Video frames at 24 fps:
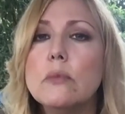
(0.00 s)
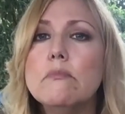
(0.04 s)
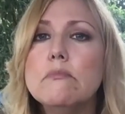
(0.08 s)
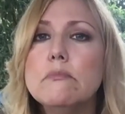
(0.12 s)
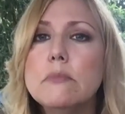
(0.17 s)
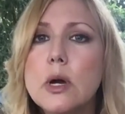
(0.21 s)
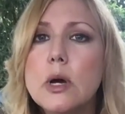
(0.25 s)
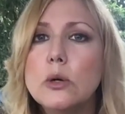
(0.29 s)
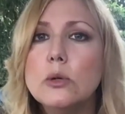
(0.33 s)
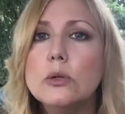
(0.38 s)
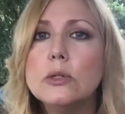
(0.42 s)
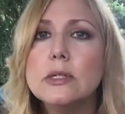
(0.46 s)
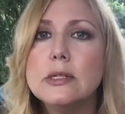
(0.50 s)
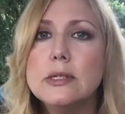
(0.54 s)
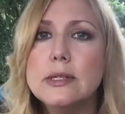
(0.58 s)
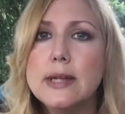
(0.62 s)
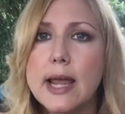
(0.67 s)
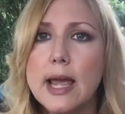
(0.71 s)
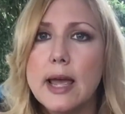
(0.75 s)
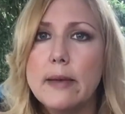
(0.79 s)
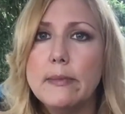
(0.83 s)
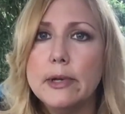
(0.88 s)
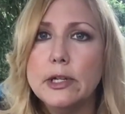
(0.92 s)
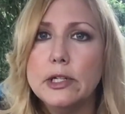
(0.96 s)
most
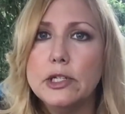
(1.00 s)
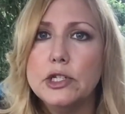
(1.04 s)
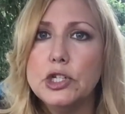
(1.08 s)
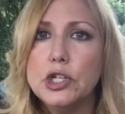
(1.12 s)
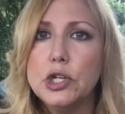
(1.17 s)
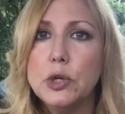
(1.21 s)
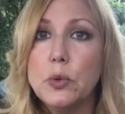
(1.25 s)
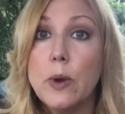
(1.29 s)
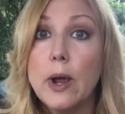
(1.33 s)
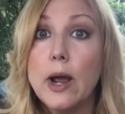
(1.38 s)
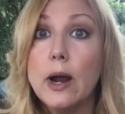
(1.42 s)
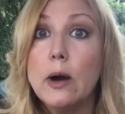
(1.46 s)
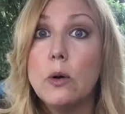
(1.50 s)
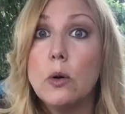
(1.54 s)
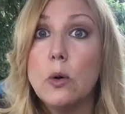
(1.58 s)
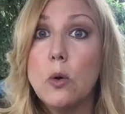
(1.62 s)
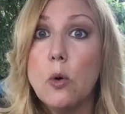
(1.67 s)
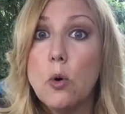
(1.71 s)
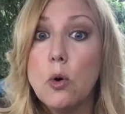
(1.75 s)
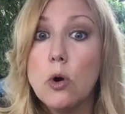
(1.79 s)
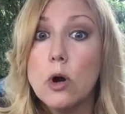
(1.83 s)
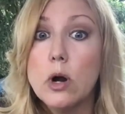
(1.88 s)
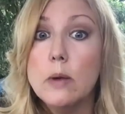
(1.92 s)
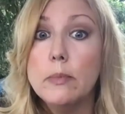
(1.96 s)
damage to our
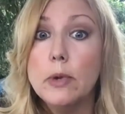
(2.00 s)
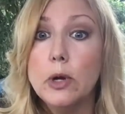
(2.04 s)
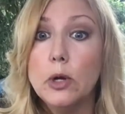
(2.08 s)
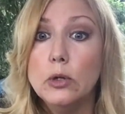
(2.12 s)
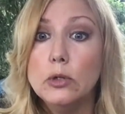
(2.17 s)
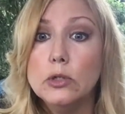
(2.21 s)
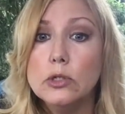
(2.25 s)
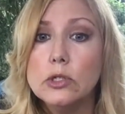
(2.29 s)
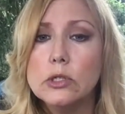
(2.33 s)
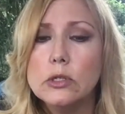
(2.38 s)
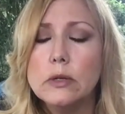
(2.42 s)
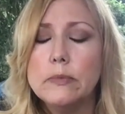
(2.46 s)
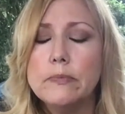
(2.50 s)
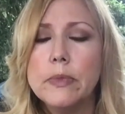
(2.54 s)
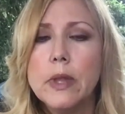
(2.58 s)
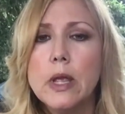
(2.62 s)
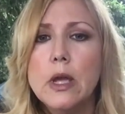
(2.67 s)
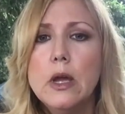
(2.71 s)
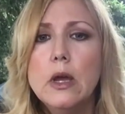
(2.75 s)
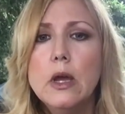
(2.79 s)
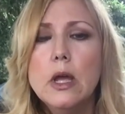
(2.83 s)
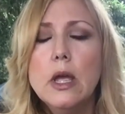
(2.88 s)
hormones.